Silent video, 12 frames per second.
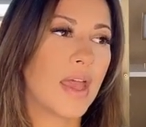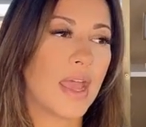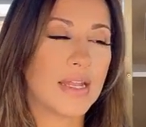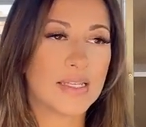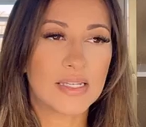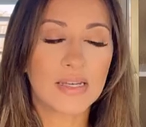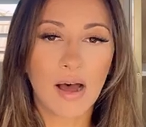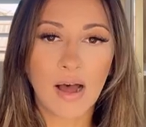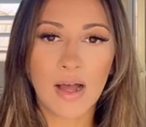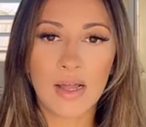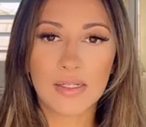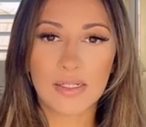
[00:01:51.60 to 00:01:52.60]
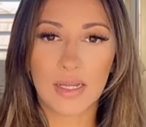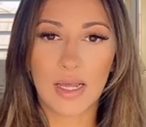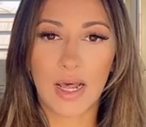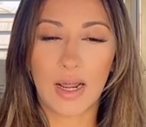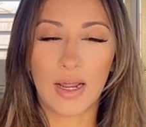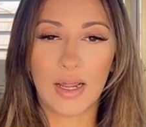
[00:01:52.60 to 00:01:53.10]
it's not
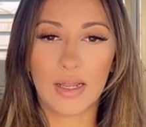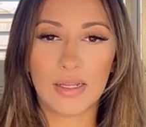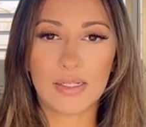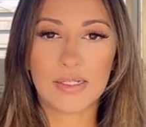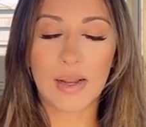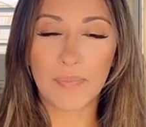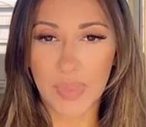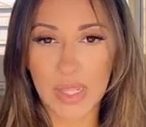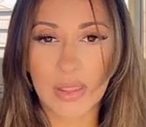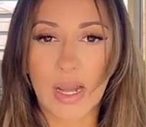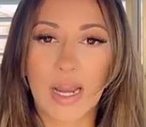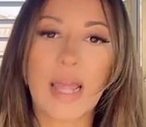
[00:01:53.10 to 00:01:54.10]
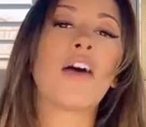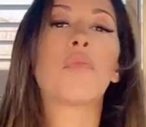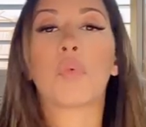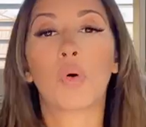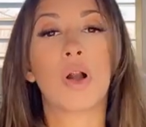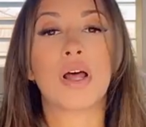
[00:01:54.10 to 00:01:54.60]
something that I have
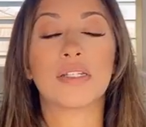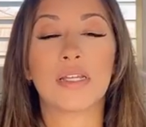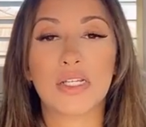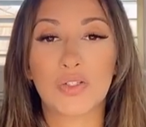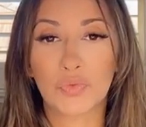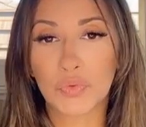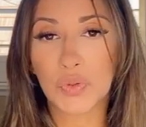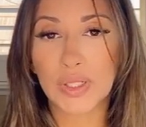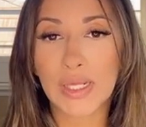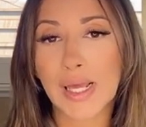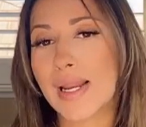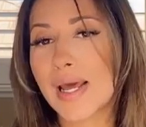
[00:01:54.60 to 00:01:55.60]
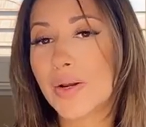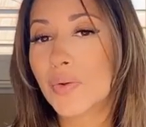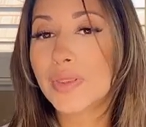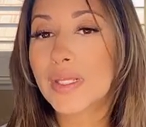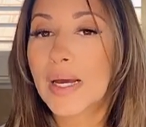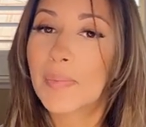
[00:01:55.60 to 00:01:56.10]
processed fully, and I
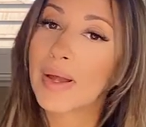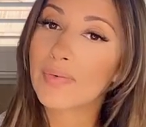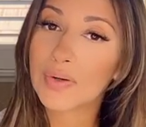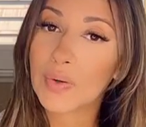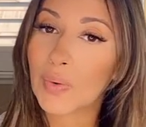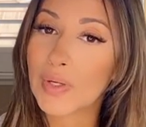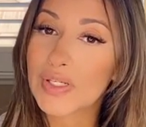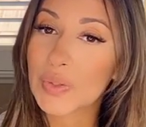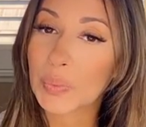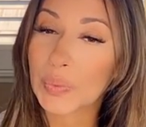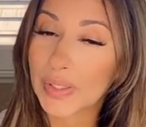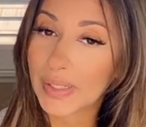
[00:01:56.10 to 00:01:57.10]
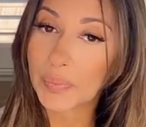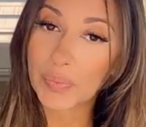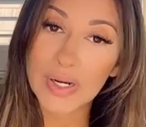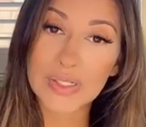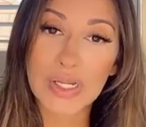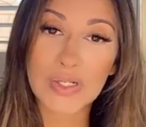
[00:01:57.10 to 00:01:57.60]
don't think I'm ever going to really
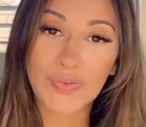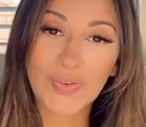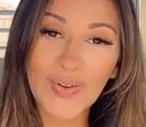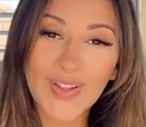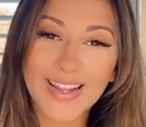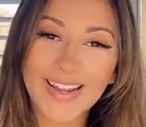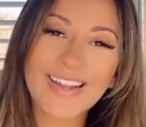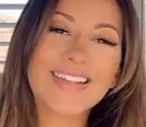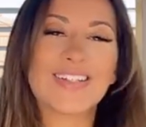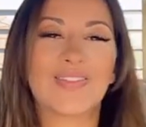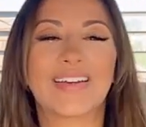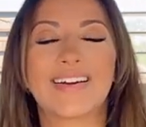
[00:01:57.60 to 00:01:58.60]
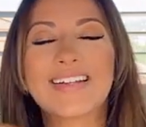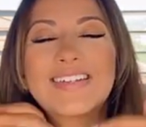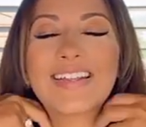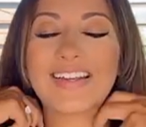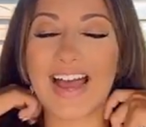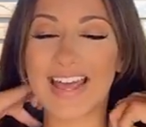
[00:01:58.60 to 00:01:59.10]
process fully, to be honest
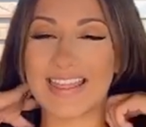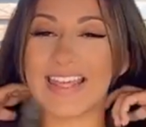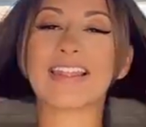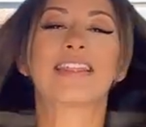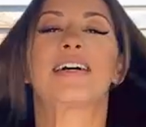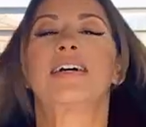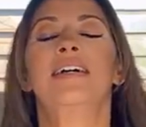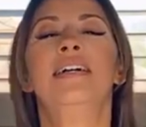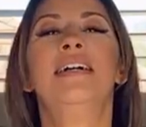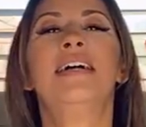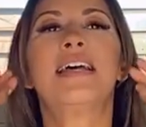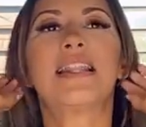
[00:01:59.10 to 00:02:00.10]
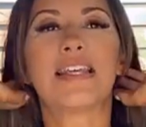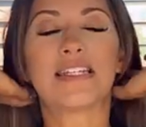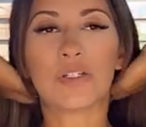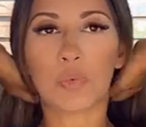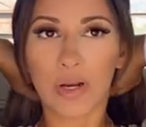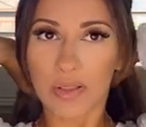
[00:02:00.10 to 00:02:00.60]
with you. I think this
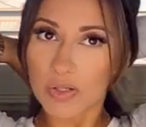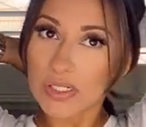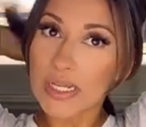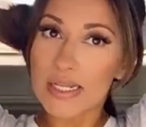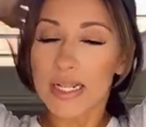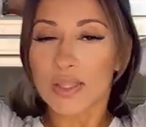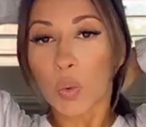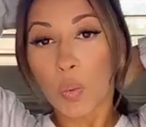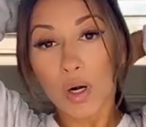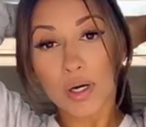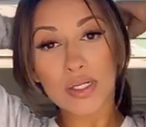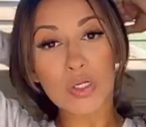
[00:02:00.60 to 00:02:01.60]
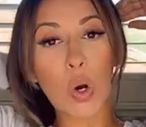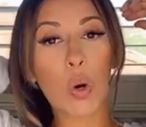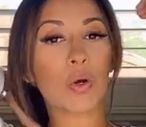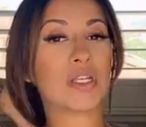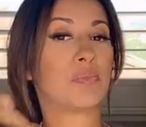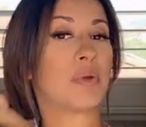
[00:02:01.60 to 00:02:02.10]
is one of those things that the work is
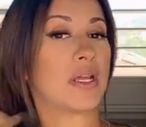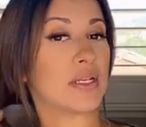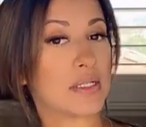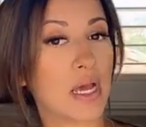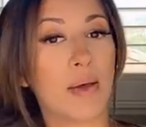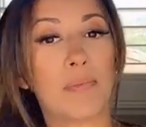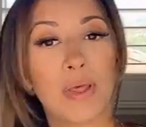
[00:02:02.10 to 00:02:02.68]
always being done